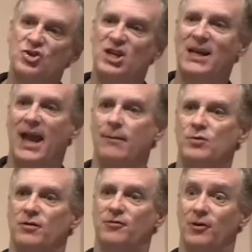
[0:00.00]
she came
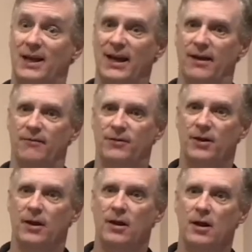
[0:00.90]
to forgive
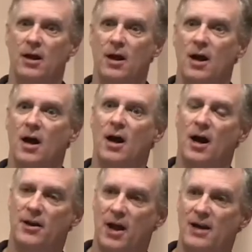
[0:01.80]

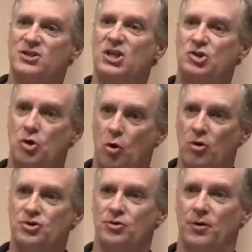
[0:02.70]
a Nazi
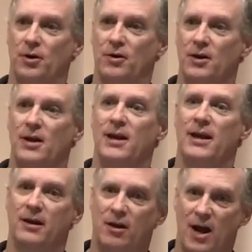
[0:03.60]
torturer
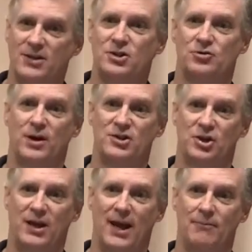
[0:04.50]
in a
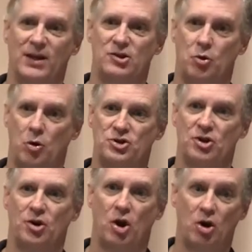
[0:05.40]
concentration camp that
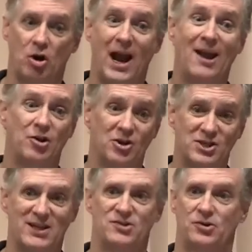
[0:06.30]
tortured her and her
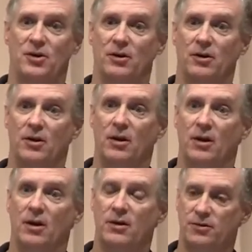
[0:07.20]
sister
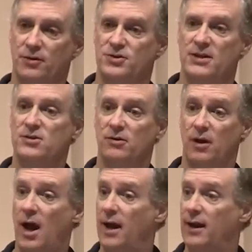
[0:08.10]
until her sister
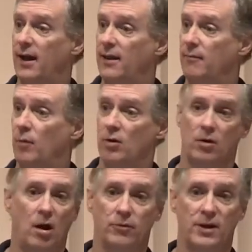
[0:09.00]
died and they
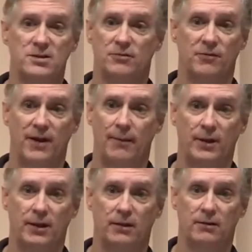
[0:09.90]
murdered all the rest of her
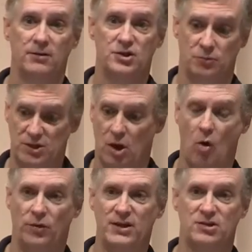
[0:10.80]
family. She was the
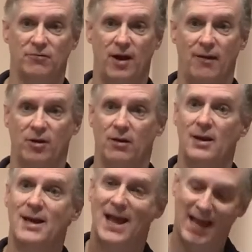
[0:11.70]
only survivor.
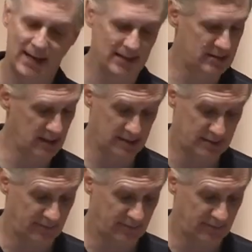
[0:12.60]
And it's, it's a